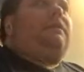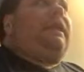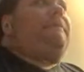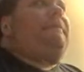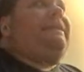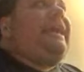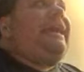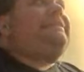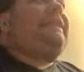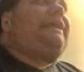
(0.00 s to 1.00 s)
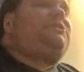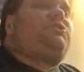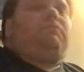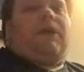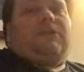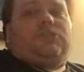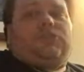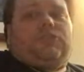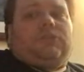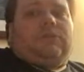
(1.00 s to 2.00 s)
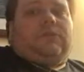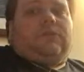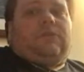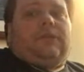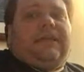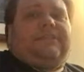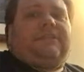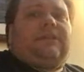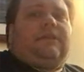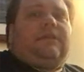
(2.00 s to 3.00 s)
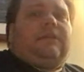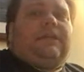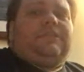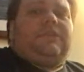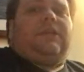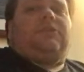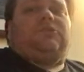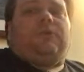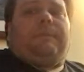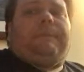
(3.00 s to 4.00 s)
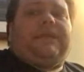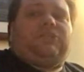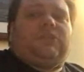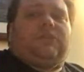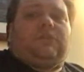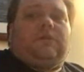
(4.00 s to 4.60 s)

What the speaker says: Like my dad, not so much. Right, he's a little too impatient.